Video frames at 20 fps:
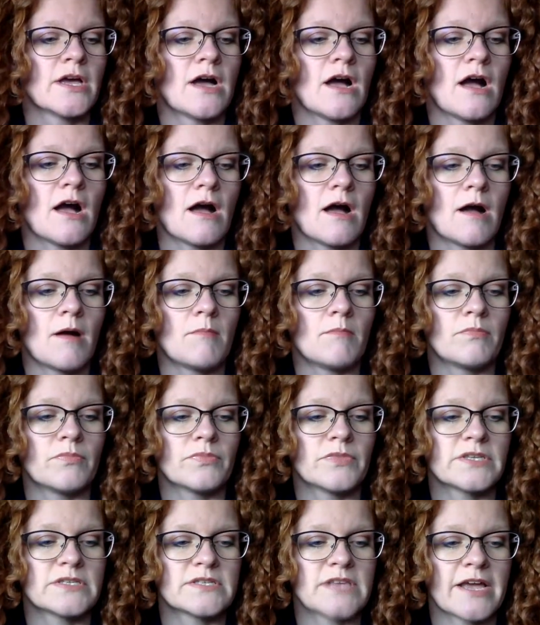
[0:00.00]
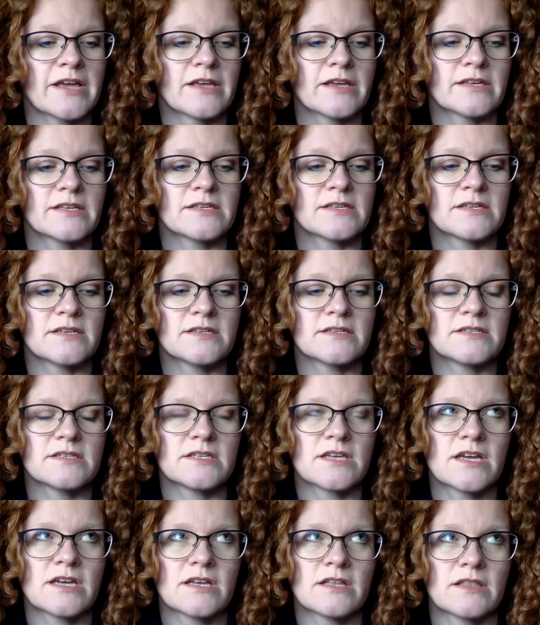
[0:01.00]
um, the Psychic,
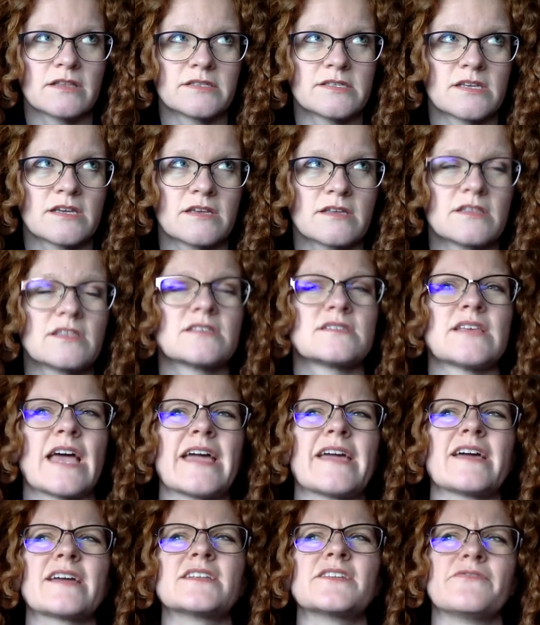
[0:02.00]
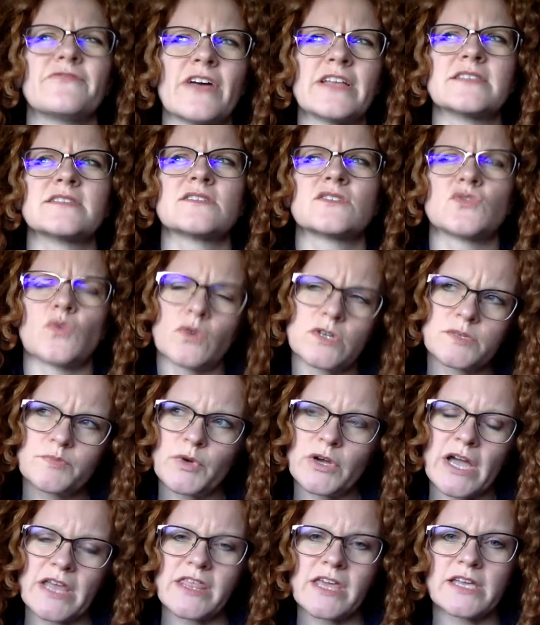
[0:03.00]
let's see, the Psychic Defense
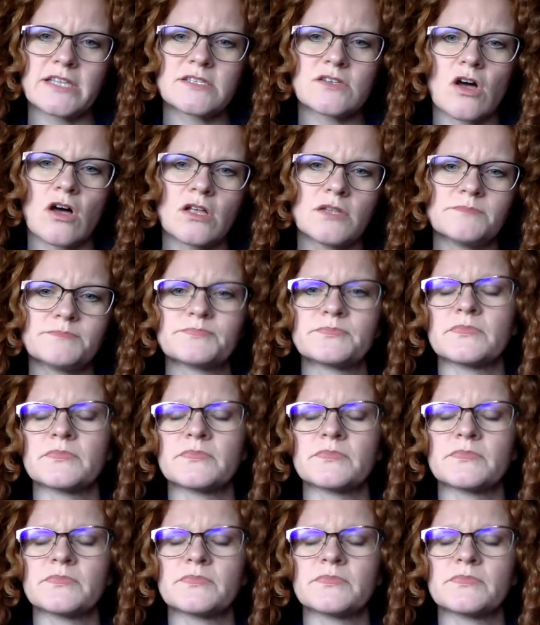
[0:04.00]
Sourcebook, I think it's called.